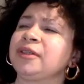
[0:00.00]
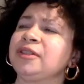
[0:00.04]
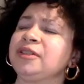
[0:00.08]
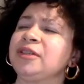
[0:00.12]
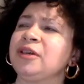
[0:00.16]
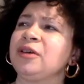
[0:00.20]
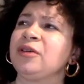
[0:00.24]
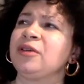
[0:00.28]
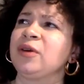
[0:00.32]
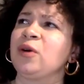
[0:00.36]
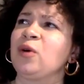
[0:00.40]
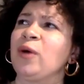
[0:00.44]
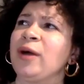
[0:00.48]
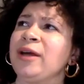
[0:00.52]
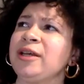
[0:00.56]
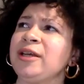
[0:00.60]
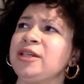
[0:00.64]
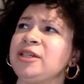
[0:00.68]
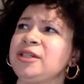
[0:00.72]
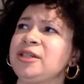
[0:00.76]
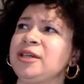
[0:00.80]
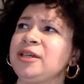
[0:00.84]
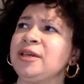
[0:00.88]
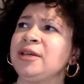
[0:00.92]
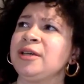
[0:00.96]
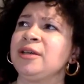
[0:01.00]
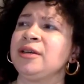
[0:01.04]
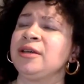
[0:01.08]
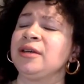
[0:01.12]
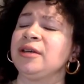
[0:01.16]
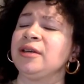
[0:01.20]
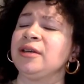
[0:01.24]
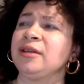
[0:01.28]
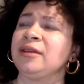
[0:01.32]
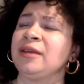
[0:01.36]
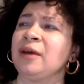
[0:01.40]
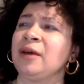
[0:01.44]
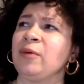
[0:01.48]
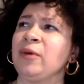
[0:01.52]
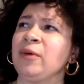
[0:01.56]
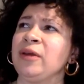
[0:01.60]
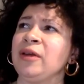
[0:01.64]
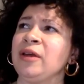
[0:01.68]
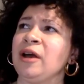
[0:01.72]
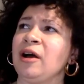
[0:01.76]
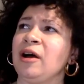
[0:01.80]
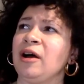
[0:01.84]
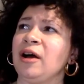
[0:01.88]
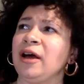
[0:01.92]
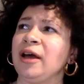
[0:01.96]
So the question that we
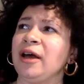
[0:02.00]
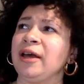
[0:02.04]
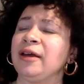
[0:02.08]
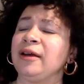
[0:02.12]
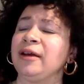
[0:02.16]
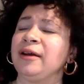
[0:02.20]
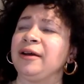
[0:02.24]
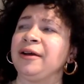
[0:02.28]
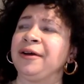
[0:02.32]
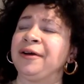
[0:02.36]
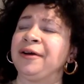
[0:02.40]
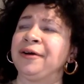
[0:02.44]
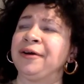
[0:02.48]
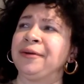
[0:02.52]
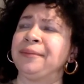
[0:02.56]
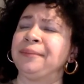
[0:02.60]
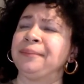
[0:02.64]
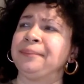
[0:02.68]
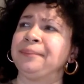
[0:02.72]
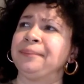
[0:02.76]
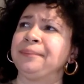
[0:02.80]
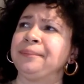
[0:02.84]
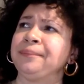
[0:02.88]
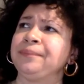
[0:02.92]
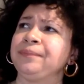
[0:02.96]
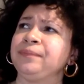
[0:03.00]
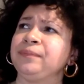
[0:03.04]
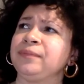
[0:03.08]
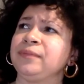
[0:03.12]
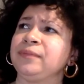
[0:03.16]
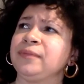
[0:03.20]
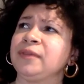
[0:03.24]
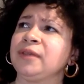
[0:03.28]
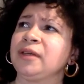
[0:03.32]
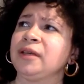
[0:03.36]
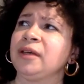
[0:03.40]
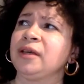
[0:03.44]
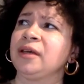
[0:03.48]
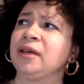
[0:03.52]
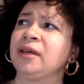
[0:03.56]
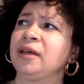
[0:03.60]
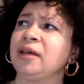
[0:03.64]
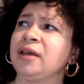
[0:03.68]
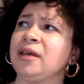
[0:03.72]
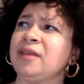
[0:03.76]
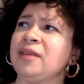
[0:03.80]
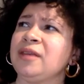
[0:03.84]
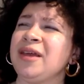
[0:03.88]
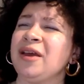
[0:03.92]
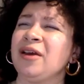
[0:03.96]
got,
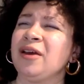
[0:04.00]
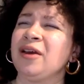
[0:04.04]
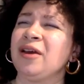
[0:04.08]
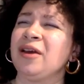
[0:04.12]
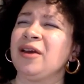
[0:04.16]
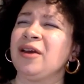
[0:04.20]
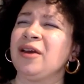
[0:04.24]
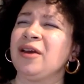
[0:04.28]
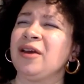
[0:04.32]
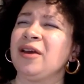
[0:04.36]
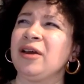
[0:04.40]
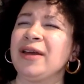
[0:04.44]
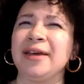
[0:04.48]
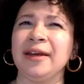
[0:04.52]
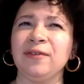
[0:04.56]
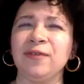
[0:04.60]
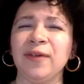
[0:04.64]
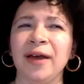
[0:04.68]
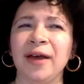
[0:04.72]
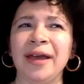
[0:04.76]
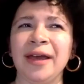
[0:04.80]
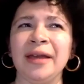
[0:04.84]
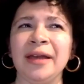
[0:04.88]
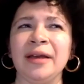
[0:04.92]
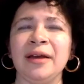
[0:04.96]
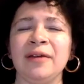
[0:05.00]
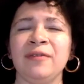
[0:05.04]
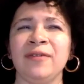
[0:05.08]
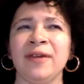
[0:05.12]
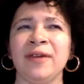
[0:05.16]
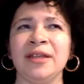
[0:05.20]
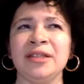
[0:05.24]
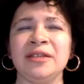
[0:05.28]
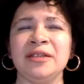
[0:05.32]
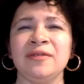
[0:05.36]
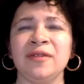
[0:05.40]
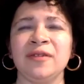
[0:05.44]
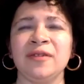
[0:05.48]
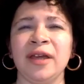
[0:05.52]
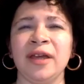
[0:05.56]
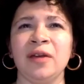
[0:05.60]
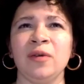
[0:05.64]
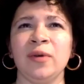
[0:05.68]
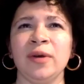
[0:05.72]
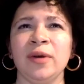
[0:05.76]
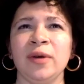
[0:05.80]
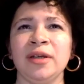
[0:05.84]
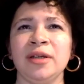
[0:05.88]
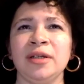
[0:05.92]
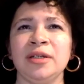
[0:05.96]
the area of identifying offensive
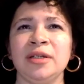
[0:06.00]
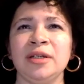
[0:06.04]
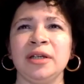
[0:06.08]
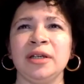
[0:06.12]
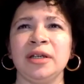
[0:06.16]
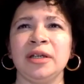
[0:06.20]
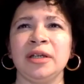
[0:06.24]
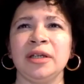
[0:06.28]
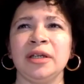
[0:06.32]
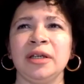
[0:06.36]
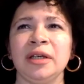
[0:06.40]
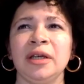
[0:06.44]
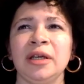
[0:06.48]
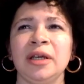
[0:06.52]
language